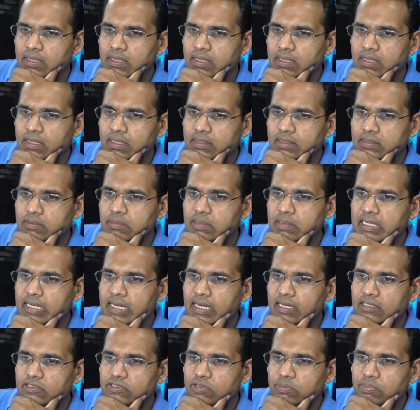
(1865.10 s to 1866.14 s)
Somebody
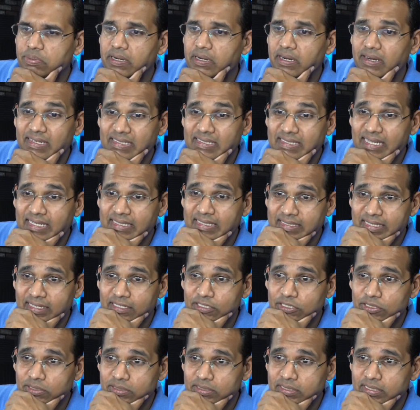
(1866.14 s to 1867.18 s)
asked for
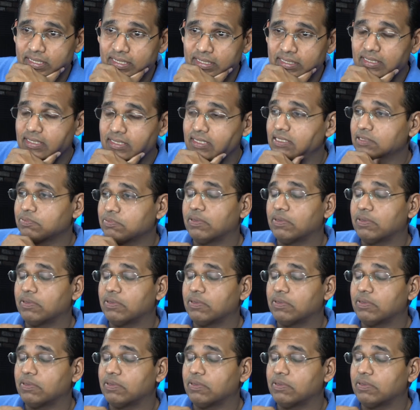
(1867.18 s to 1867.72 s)
prioritization techniques.